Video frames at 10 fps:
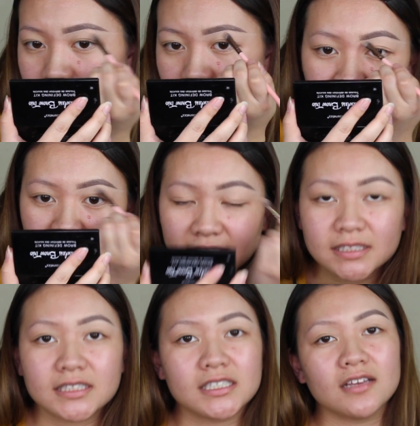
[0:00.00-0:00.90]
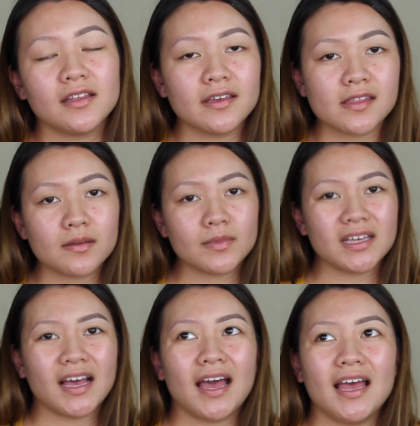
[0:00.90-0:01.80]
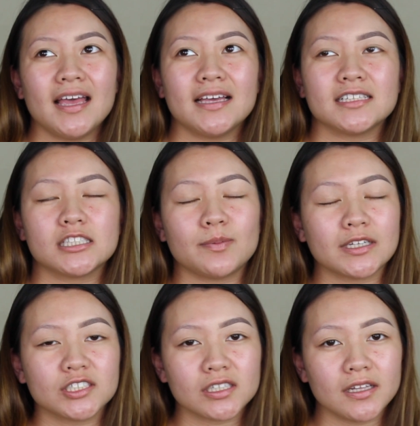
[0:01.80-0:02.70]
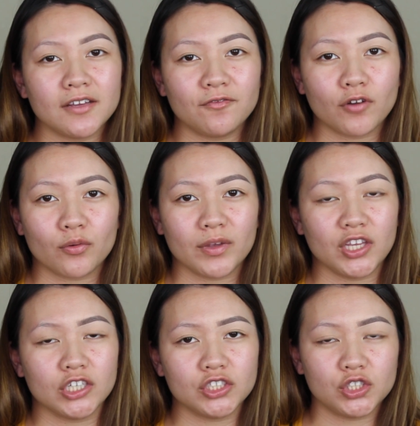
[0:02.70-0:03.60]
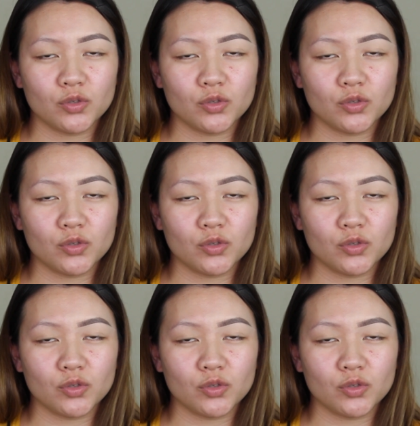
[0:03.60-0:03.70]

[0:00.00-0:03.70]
I feel like concealing them, especially for when you're